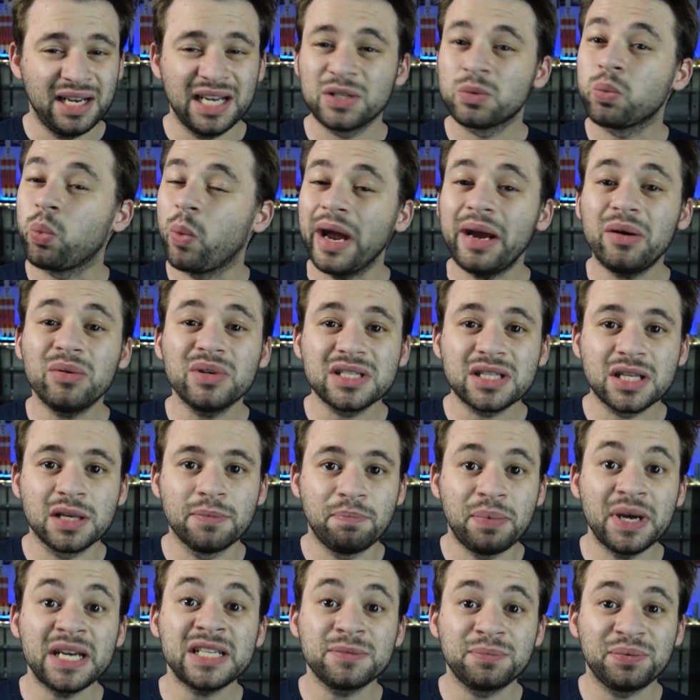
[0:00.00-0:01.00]
is where is the
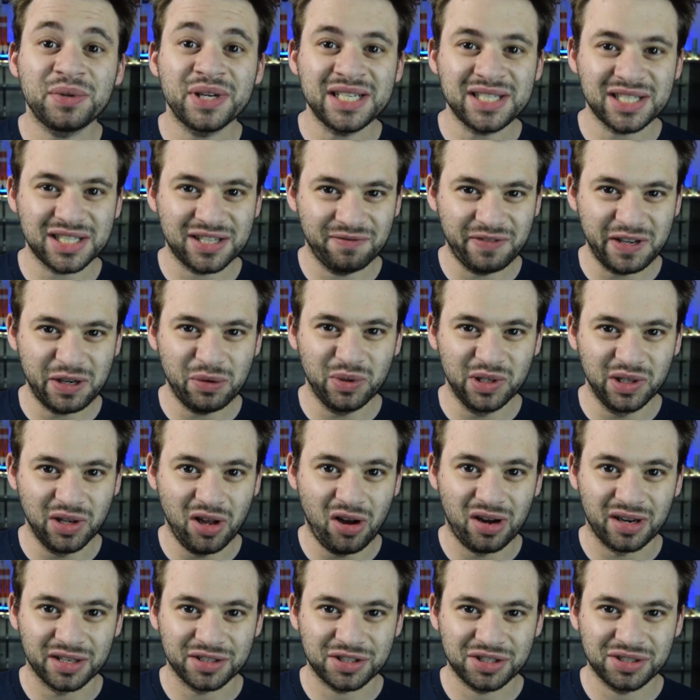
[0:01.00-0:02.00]
best place to view a
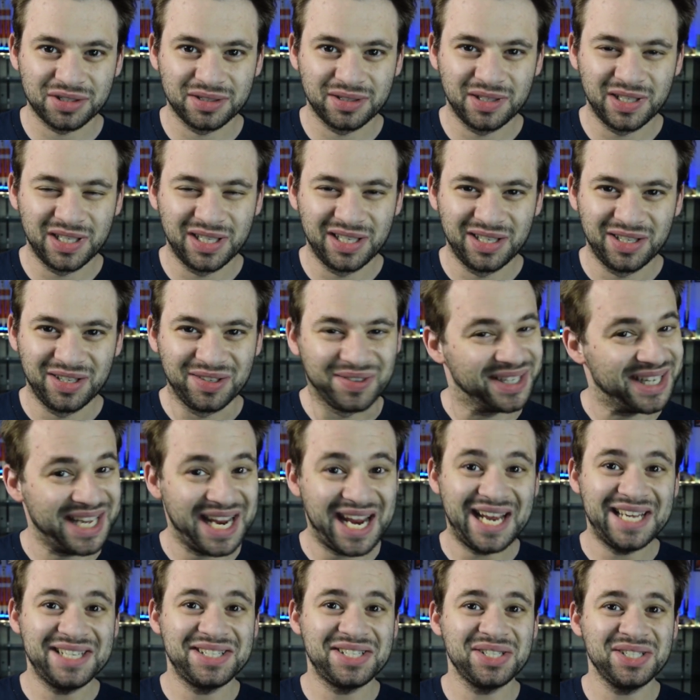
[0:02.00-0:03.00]
launch? The
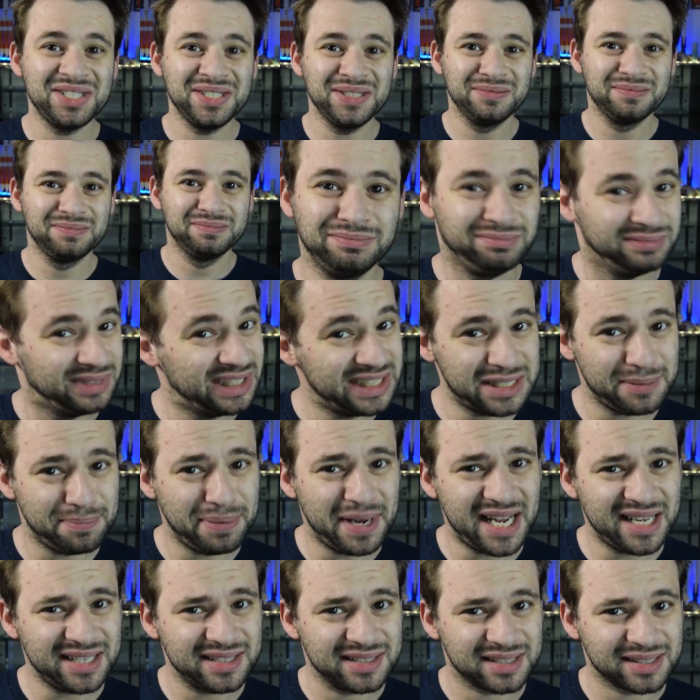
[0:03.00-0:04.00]
answer? It
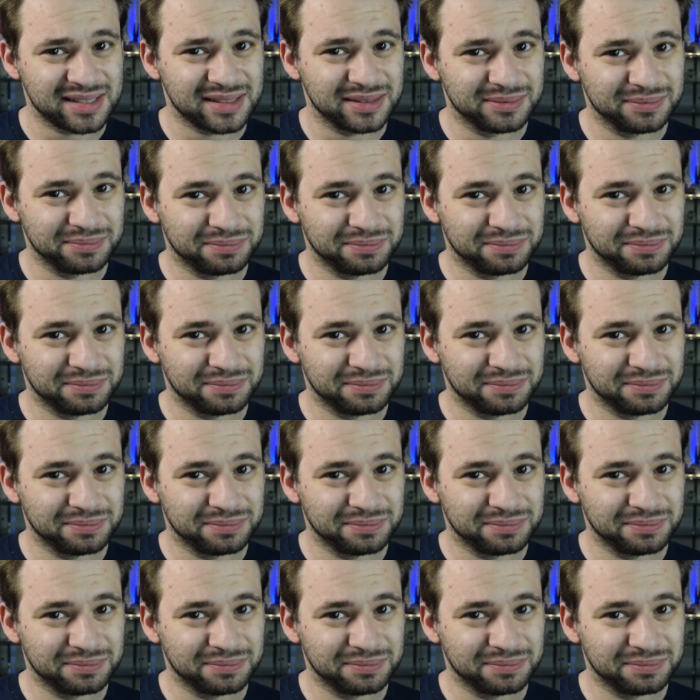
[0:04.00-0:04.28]
depends.